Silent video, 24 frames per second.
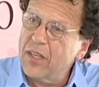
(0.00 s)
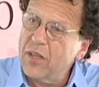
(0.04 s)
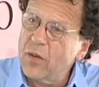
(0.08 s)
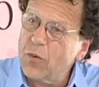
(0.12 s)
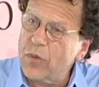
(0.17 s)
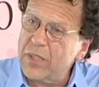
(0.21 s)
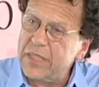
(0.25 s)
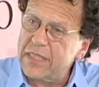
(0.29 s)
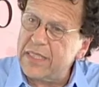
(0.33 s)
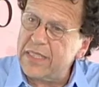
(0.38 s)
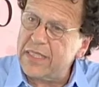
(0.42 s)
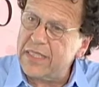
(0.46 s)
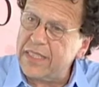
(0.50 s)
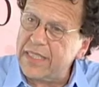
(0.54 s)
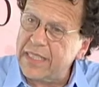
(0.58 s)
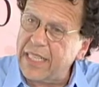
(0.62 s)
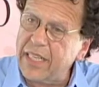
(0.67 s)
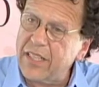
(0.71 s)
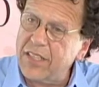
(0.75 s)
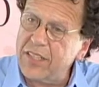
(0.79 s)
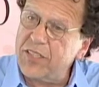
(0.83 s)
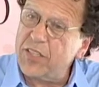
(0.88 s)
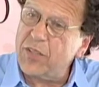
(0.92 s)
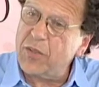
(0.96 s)
what
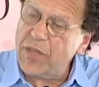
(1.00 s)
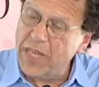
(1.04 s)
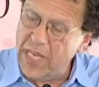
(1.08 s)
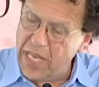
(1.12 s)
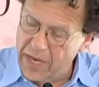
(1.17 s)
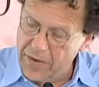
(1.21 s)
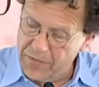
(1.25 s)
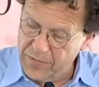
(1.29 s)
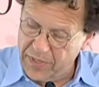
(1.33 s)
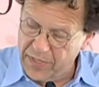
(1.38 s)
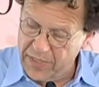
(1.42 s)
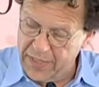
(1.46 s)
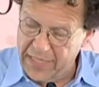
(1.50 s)
scares you half to